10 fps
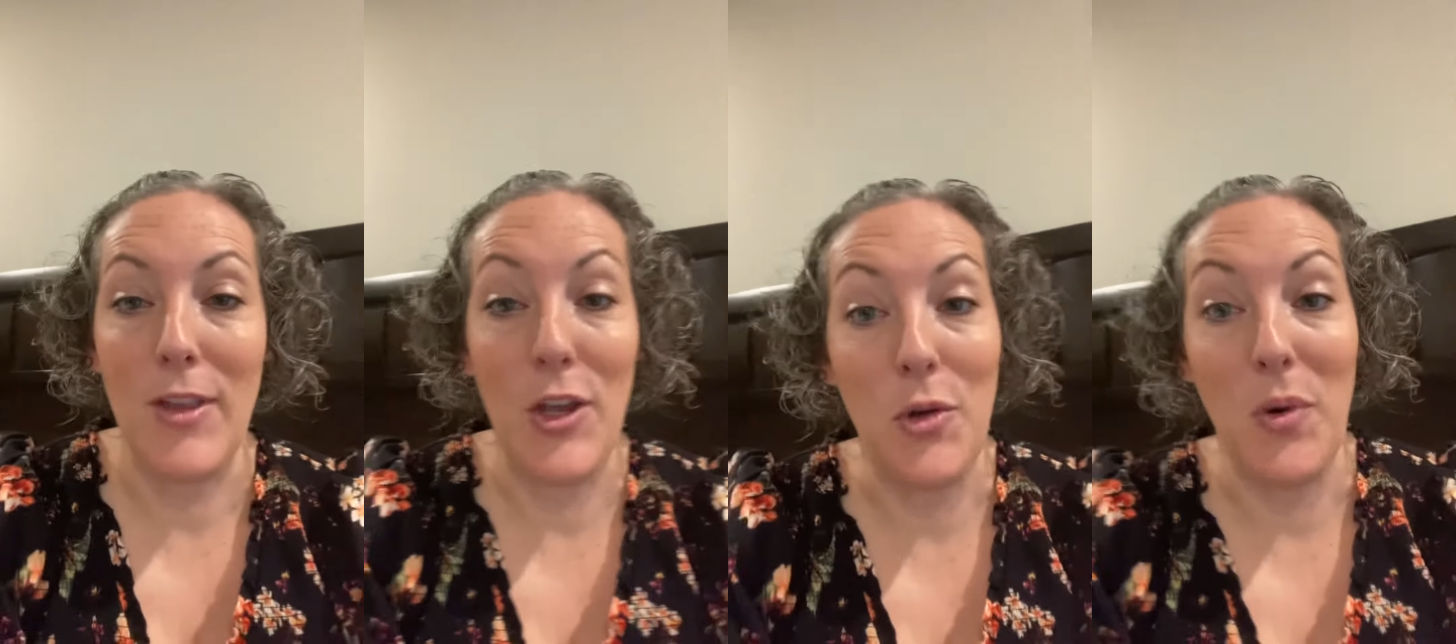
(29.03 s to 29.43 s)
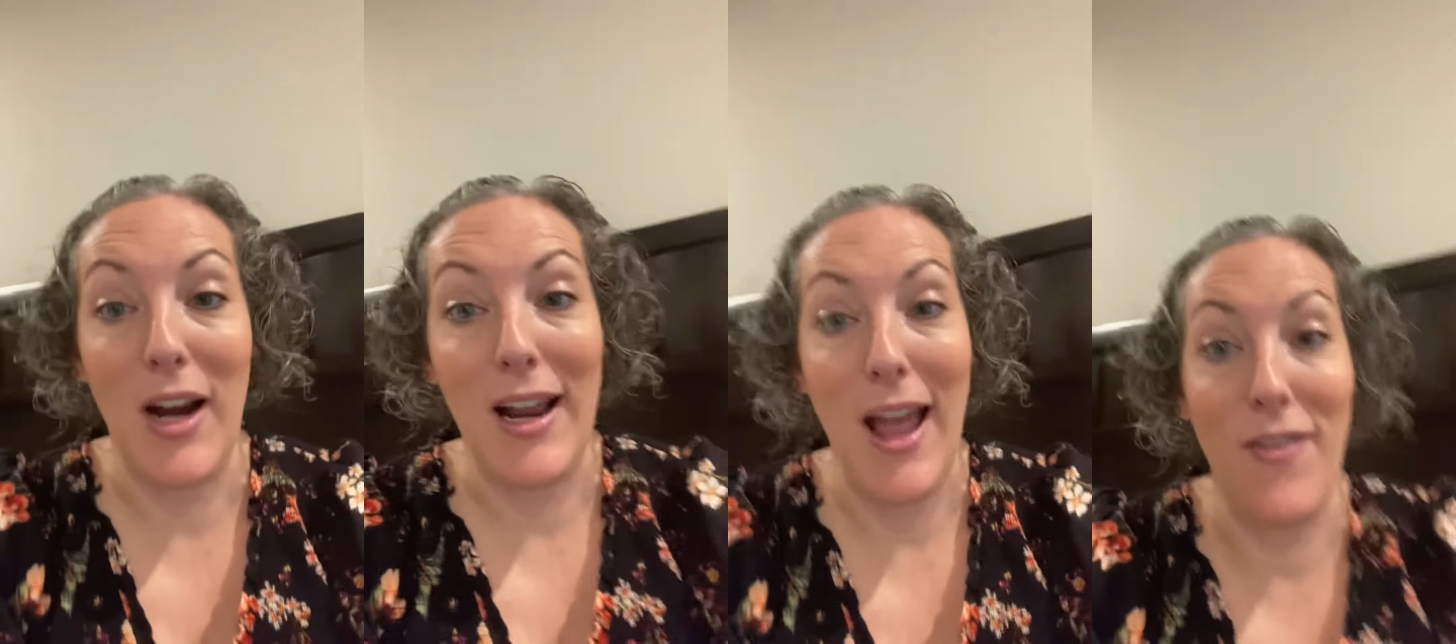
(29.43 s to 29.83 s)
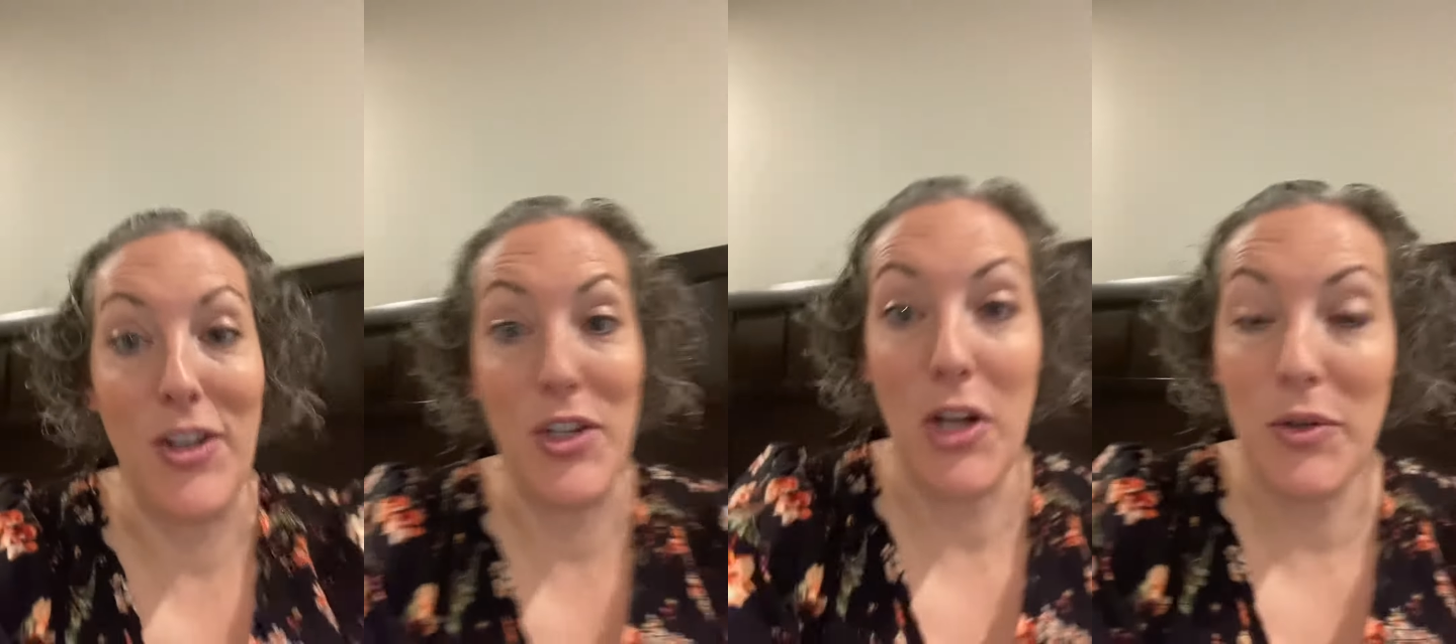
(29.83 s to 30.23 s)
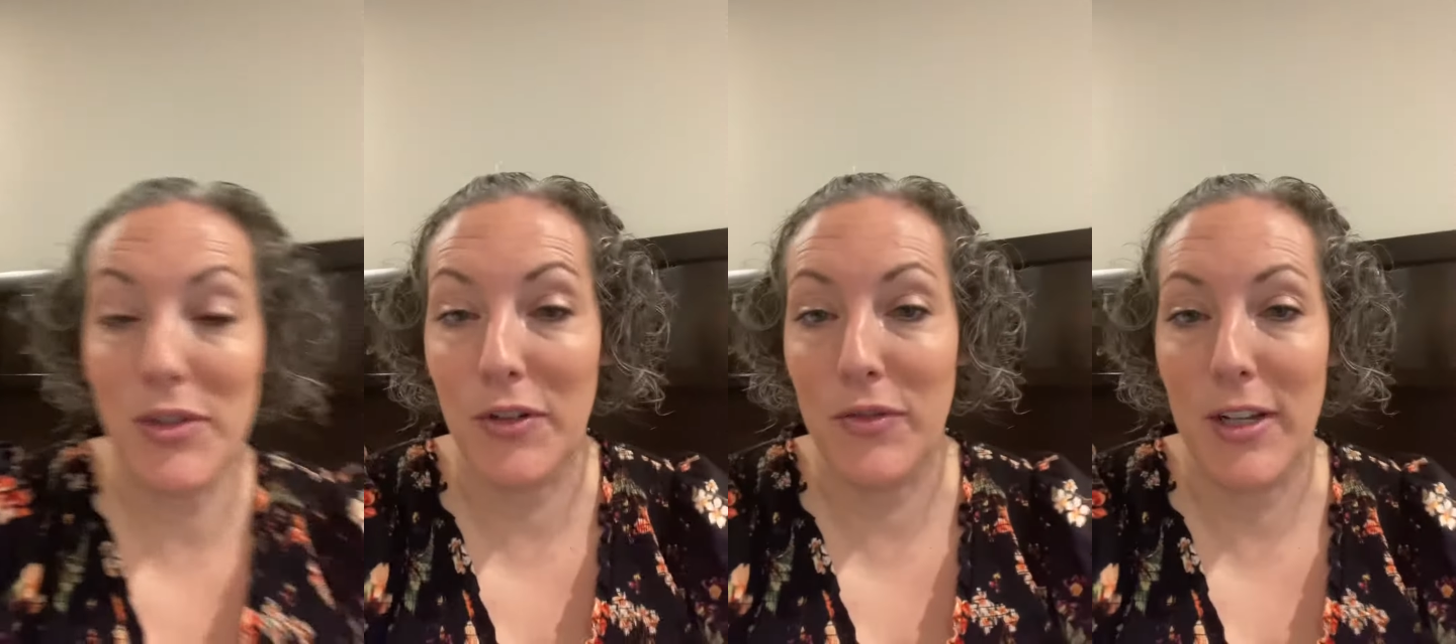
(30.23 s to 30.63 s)
you are having your chocolate
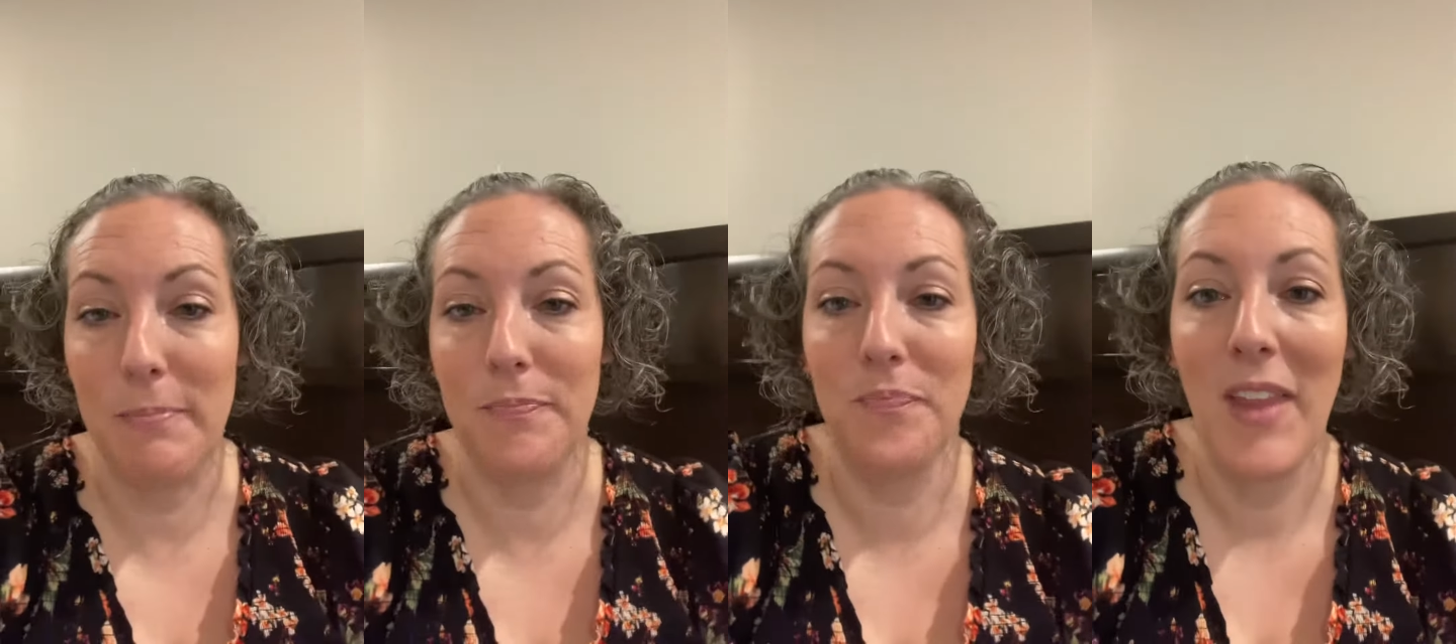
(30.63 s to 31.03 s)
served in.